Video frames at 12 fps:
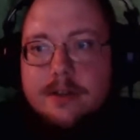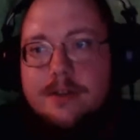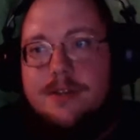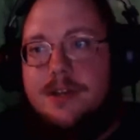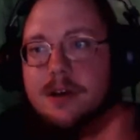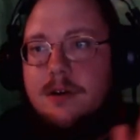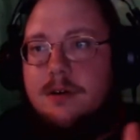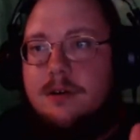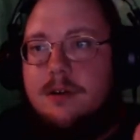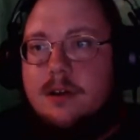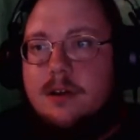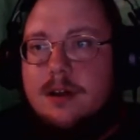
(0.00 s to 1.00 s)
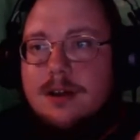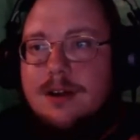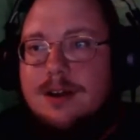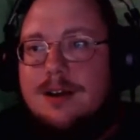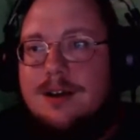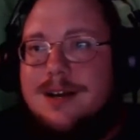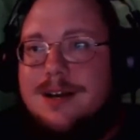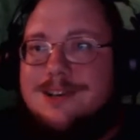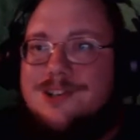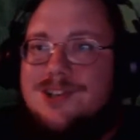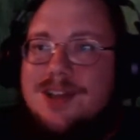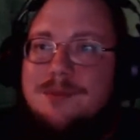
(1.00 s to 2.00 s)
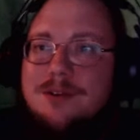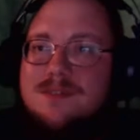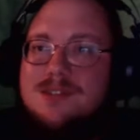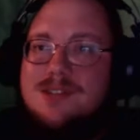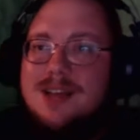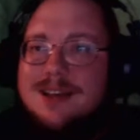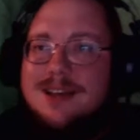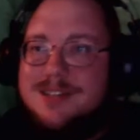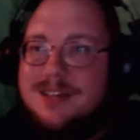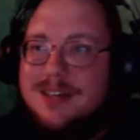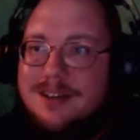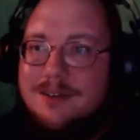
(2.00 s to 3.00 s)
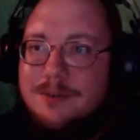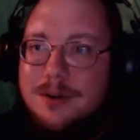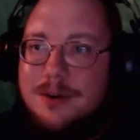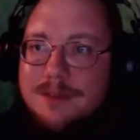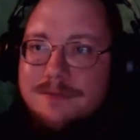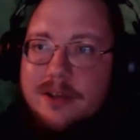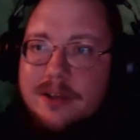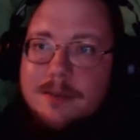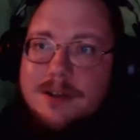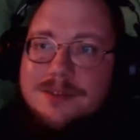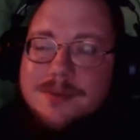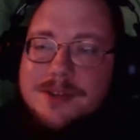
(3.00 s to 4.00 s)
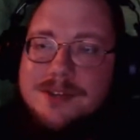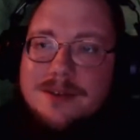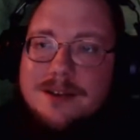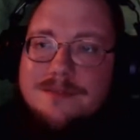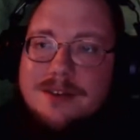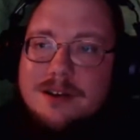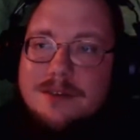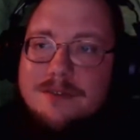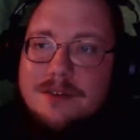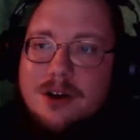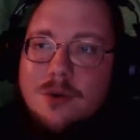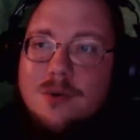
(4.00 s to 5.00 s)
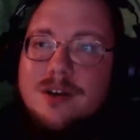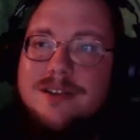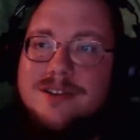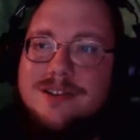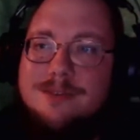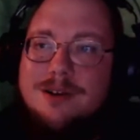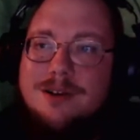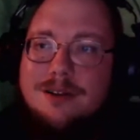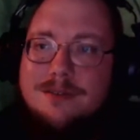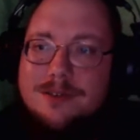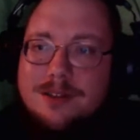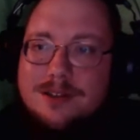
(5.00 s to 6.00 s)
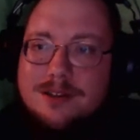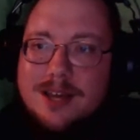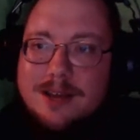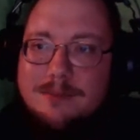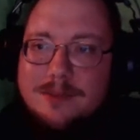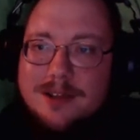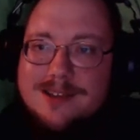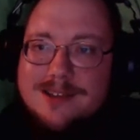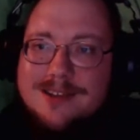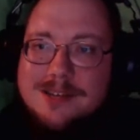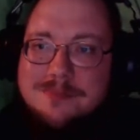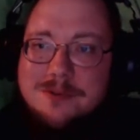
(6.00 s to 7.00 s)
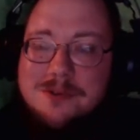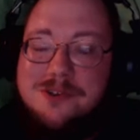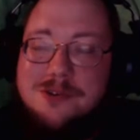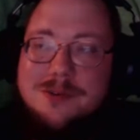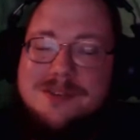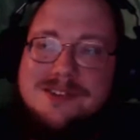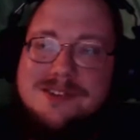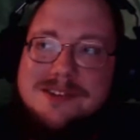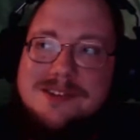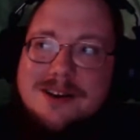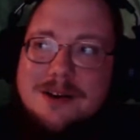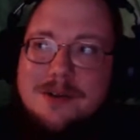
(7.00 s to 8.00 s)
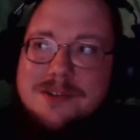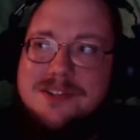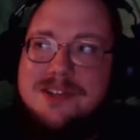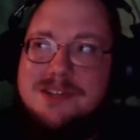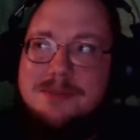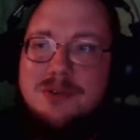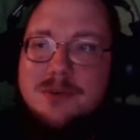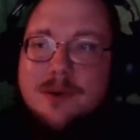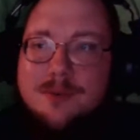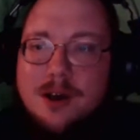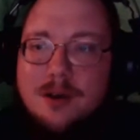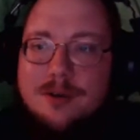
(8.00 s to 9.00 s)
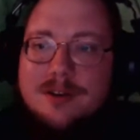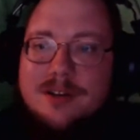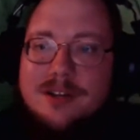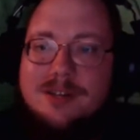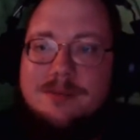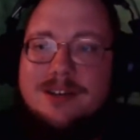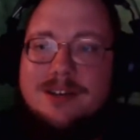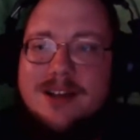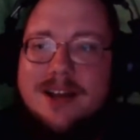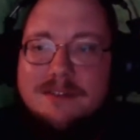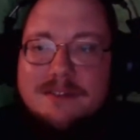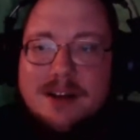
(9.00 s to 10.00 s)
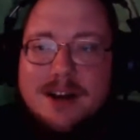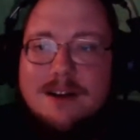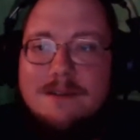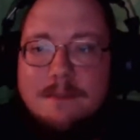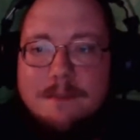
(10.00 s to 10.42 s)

So, uh, Shan Wolf is asking, What do I feel about the recent right of, of, Odinism all over the dang place as opposed to Odin's sons? Now, Odin's sons I'm cool with, Odinism can die in a fire.